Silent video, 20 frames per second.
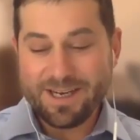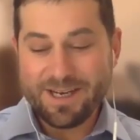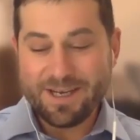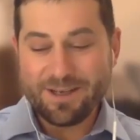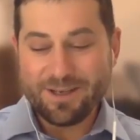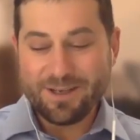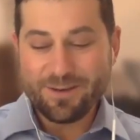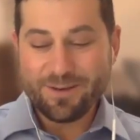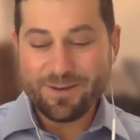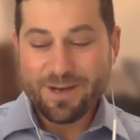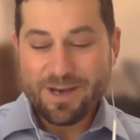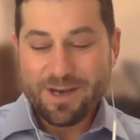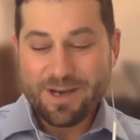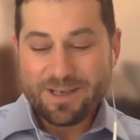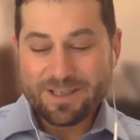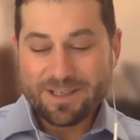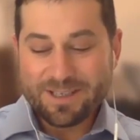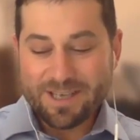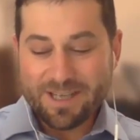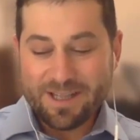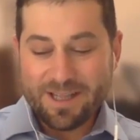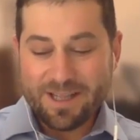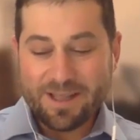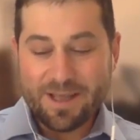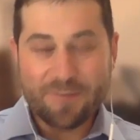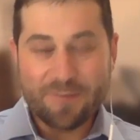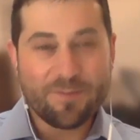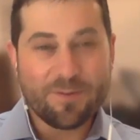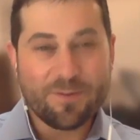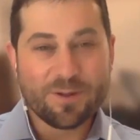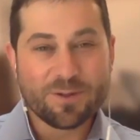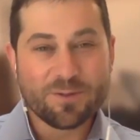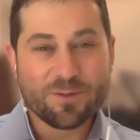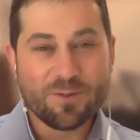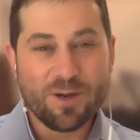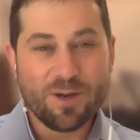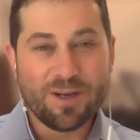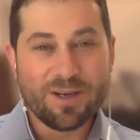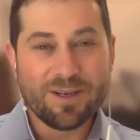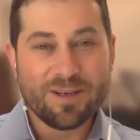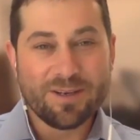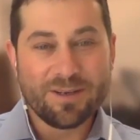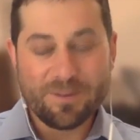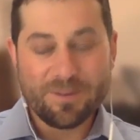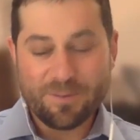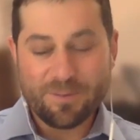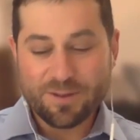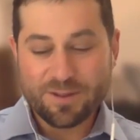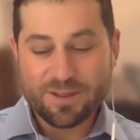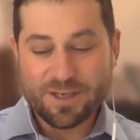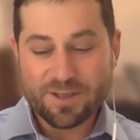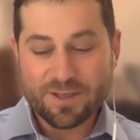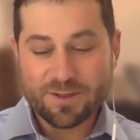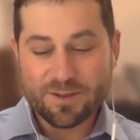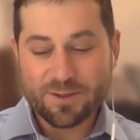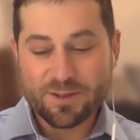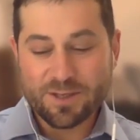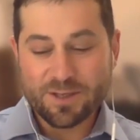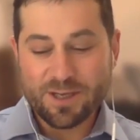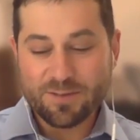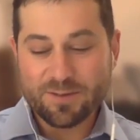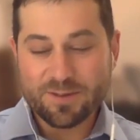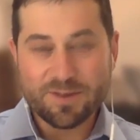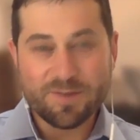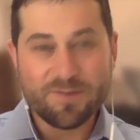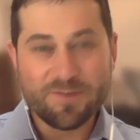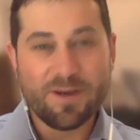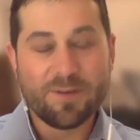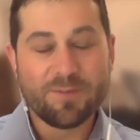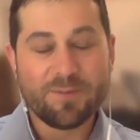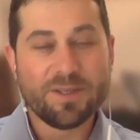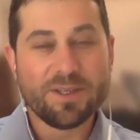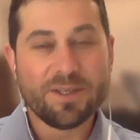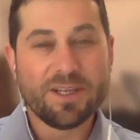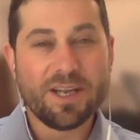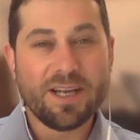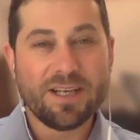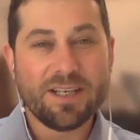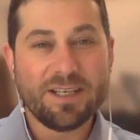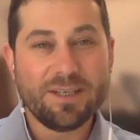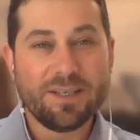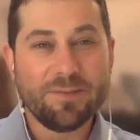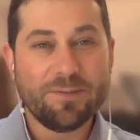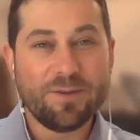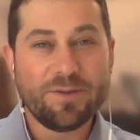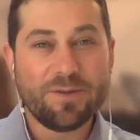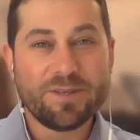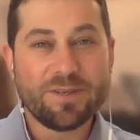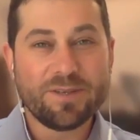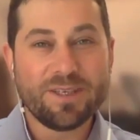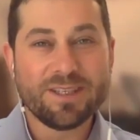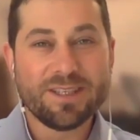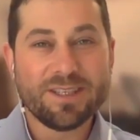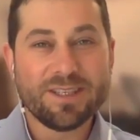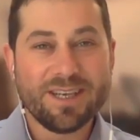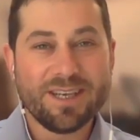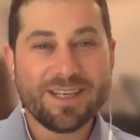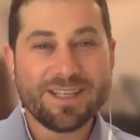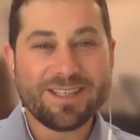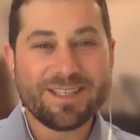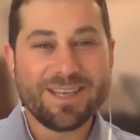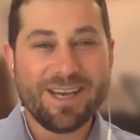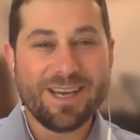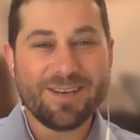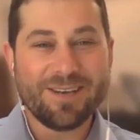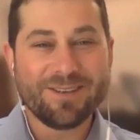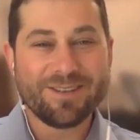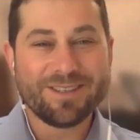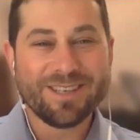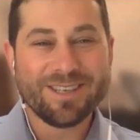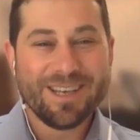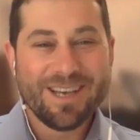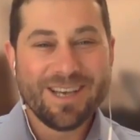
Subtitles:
how you said that first one, the first exercise, was developed in the 1950s, and yet it sounds,